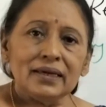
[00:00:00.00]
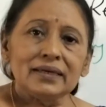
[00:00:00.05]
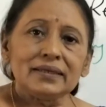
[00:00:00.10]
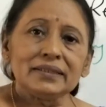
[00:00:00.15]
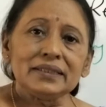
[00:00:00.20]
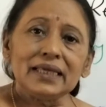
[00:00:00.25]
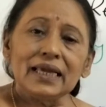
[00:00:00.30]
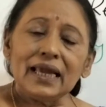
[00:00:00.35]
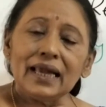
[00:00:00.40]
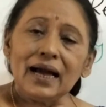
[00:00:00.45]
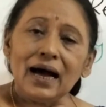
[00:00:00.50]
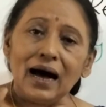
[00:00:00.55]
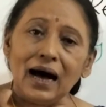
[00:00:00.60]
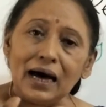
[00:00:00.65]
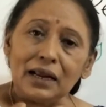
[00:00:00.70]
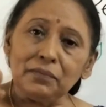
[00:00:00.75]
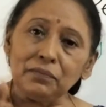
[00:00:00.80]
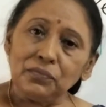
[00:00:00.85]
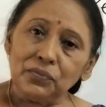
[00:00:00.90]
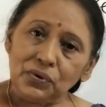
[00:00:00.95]
They
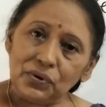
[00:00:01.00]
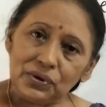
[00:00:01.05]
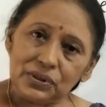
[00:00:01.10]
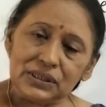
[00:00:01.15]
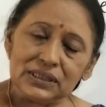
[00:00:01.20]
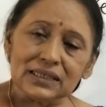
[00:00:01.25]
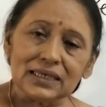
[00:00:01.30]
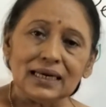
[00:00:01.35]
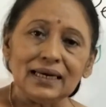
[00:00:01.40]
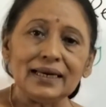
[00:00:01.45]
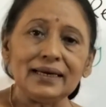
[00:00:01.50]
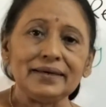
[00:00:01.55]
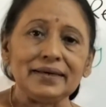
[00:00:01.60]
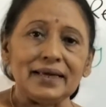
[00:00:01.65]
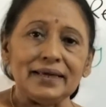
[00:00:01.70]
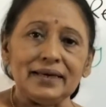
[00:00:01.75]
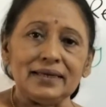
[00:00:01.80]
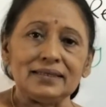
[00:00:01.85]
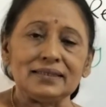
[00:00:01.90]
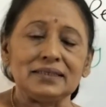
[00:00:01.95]
are mostly
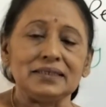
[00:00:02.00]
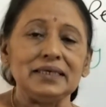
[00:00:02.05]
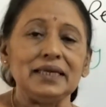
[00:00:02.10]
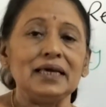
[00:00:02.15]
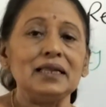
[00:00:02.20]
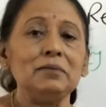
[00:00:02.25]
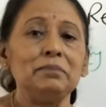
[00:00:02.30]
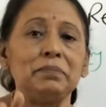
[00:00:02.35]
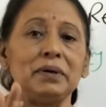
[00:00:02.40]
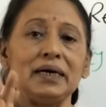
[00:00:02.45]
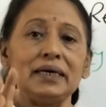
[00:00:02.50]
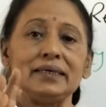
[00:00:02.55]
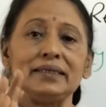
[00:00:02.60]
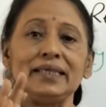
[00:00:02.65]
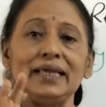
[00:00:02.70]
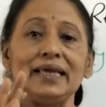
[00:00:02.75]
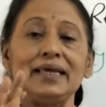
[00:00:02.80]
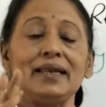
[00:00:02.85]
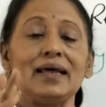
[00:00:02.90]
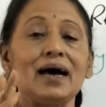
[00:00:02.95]
terrestrial, but
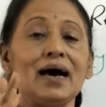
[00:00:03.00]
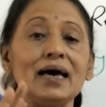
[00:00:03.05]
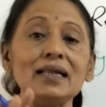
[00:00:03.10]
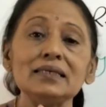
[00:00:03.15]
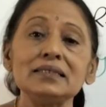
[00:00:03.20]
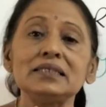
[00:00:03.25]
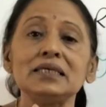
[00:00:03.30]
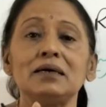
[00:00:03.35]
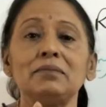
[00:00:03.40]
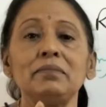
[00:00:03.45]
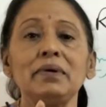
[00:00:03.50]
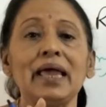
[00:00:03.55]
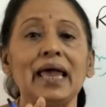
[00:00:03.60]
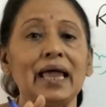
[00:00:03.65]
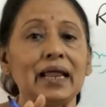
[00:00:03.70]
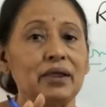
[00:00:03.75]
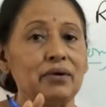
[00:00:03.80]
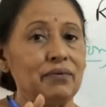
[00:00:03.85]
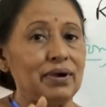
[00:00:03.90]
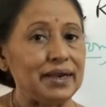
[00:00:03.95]
there are some
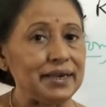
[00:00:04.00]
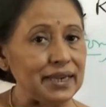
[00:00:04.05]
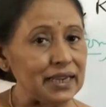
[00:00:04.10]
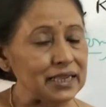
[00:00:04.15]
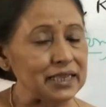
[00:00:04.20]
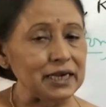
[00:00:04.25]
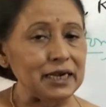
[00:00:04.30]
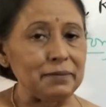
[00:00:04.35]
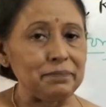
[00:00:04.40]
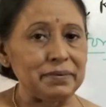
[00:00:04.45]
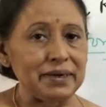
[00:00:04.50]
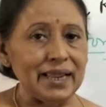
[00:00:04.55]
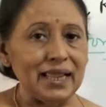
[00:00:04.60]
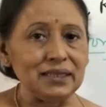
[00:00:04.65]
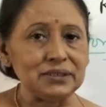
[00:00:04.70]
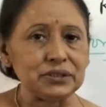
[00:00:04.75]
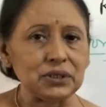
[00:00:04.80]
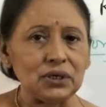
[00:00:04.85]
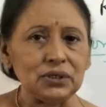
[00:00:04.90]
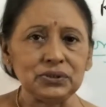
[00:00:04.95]
aquatic
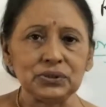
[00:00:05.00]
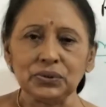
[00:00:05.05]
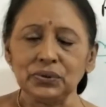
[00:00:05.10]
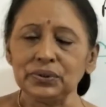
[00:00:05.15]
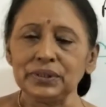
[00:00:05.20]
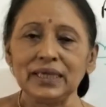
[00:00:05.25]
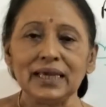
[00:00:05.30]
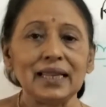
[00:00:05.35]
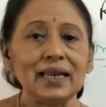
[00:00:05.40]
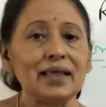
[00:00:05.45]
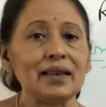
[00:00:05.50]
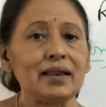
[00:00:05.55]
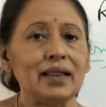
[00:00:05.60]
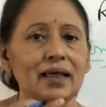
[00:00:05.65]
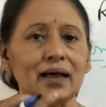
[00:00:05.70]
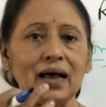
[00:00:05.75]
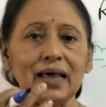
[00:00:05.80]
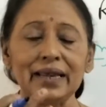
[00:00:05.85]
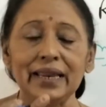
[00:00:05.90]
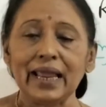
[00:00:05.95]
reptiles also. There
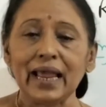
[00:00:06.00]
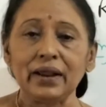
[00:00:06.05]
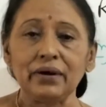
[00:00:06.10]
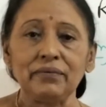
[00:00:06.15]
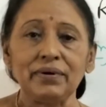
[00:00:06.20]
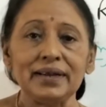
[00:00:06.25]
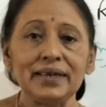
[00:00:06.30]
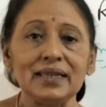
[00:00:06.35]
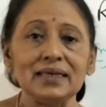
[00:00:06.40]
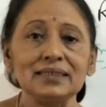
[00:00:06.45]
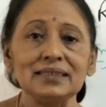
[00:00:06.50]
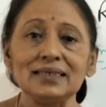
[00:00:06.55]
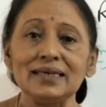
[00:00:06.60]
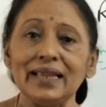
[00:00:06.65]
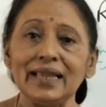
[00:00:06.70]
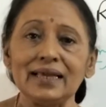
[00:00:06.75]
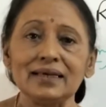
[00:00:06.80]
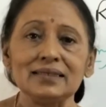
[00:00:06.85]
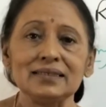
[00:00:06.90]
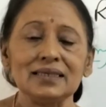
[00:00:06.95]
are aquatic
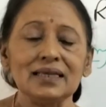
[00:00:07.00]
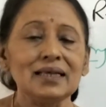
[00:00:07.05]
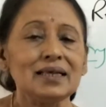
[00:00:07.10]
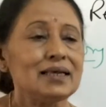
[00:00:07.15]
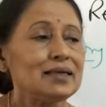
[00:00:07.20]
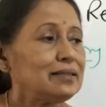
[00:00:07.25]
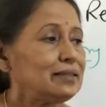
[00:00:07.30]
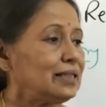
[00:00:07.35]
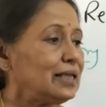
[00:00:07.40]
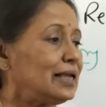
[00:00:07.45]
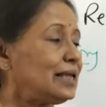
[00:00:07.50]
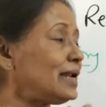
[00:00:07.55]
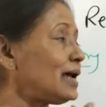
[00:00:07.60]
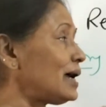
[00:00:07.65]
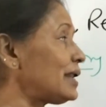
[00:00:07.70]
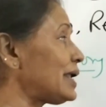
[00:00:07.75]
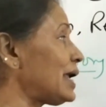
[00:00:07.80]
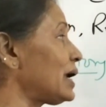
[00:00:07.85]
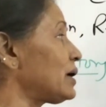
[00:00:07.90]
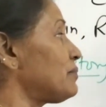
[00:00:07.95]
snakes, there
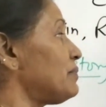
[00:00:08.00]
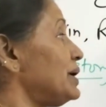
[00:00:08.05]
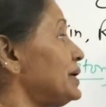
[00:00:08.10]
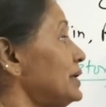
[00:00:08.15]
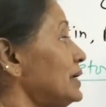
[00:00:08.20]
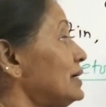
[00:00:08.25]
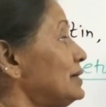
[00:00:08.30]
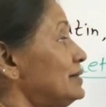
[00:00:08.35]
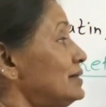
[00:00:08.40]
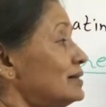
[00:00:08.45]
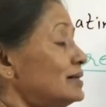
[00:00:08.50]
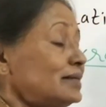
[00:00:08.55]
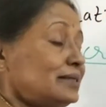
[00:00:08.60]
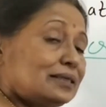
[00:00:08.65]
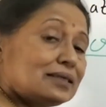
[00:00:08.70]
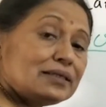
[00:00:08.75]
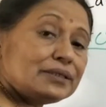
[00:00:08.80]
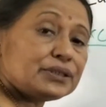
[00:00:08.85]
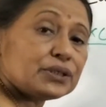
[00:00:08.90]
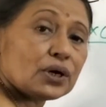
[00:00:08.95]
are aquatic
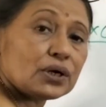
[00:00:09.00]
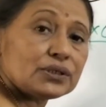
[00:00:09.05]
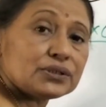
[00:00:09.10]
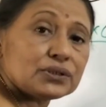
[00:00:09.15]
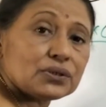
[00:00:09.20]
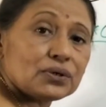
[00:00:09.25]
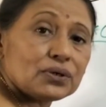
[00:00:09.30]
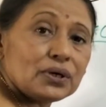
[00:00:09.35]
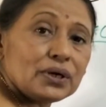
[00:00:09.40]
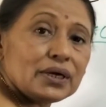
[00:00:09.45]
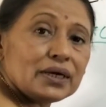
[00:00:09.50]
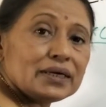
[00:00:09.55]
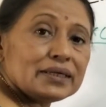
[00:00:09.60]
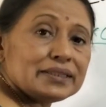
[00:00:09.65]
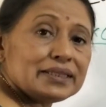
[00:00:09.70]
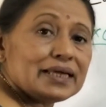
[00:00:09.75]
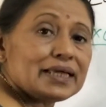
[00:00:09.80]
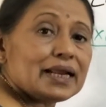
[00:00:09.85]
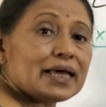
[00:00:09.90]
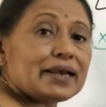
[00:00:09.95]
turtles also,
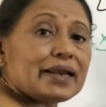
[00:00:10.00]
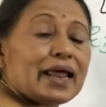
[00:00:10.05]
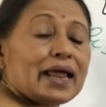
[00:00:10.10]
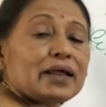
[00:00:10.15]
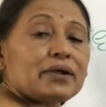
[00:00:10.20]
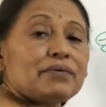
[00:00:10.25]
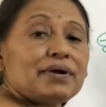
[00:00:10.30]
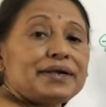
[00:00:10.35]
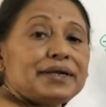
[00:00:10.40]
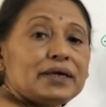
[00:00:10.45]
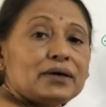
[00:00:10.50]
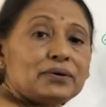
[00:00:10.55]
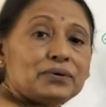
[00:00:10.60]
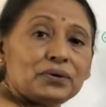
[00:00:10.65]
there are aquatic